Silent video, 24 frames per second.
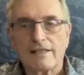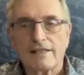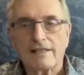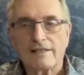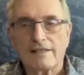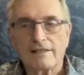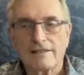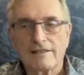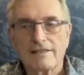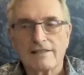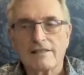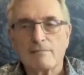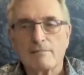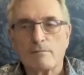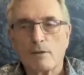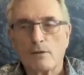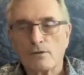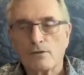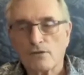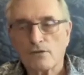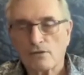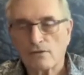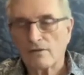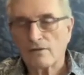This is the
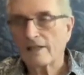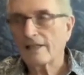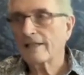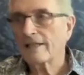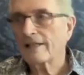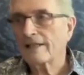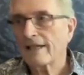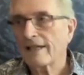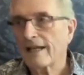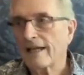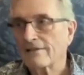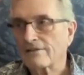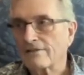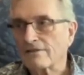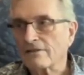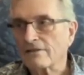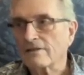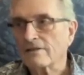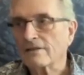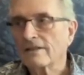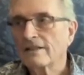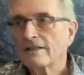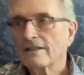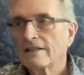most unique
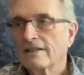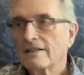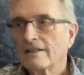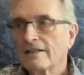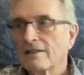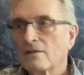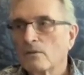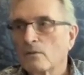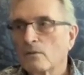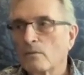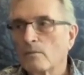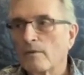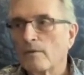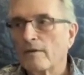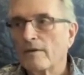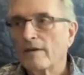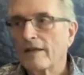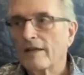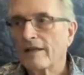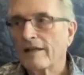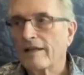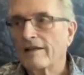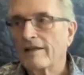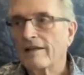castle
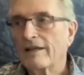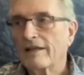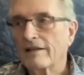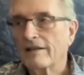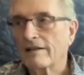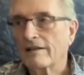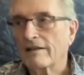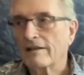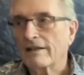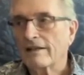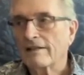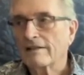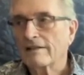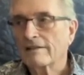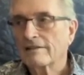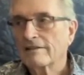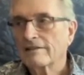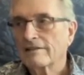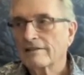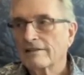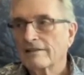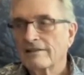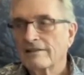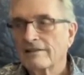in Italy
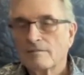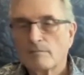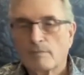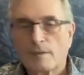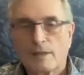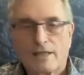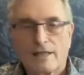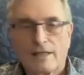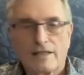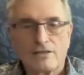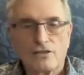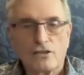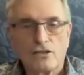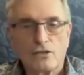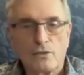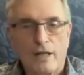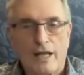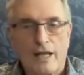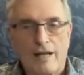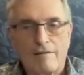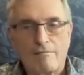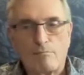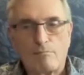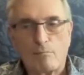because you
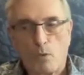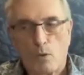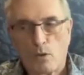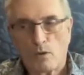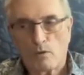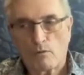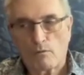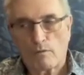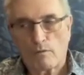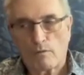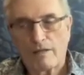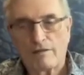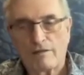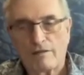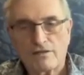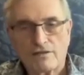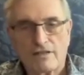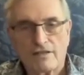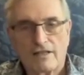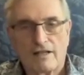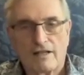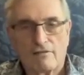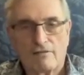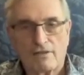have more real
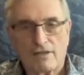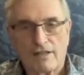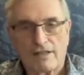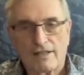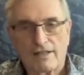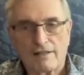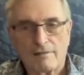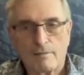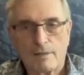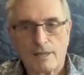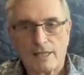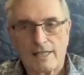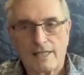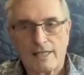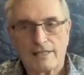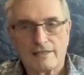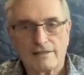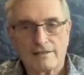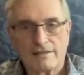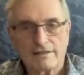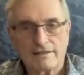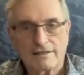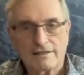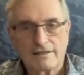stuff than anybody
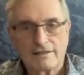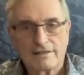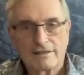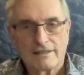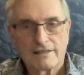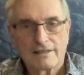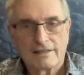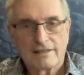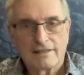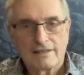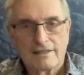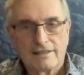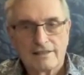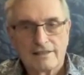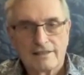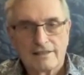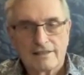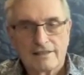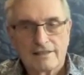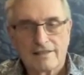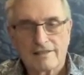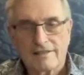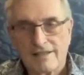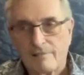else.
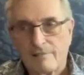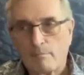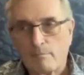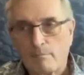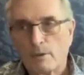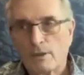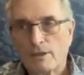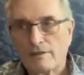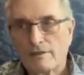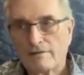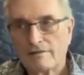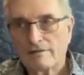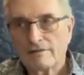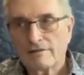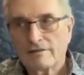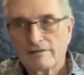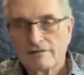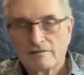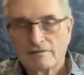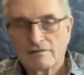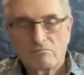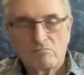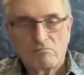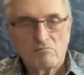Because I put
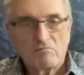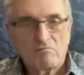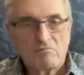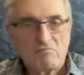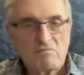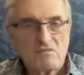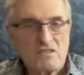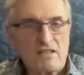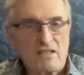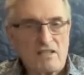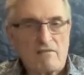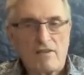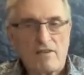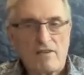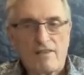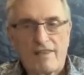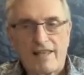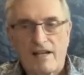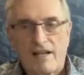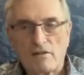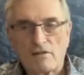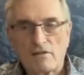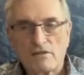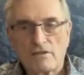
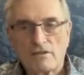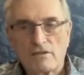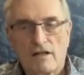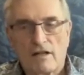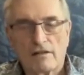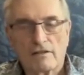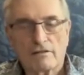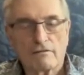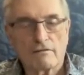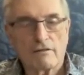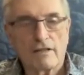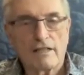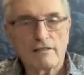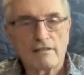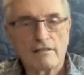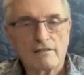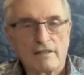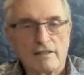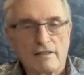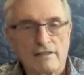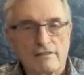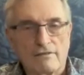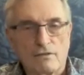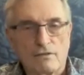$7,000 rugs
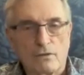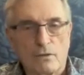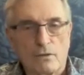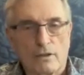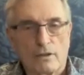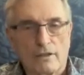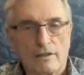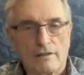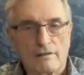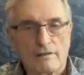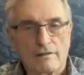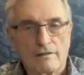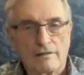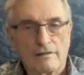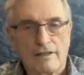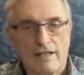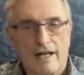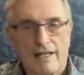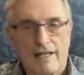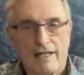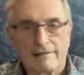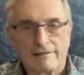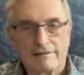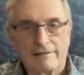on the floor,
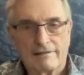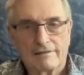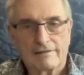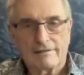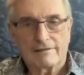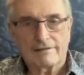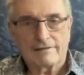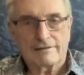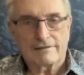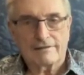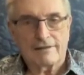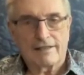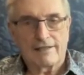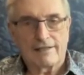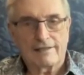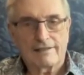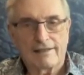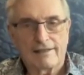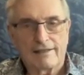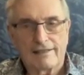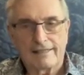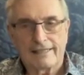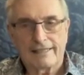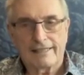not
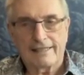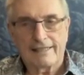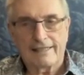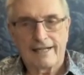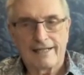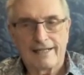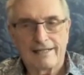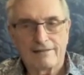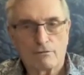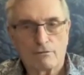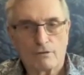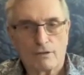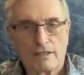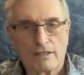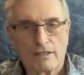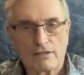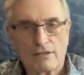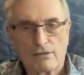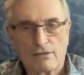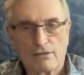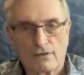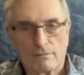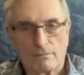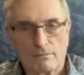$9.99
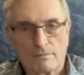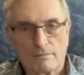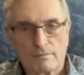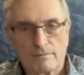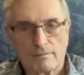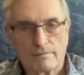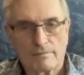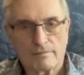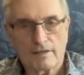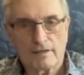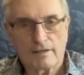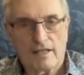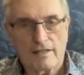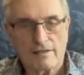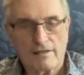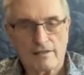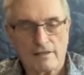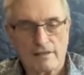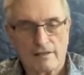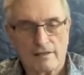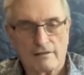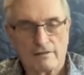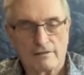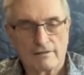rugs from
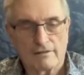Costco.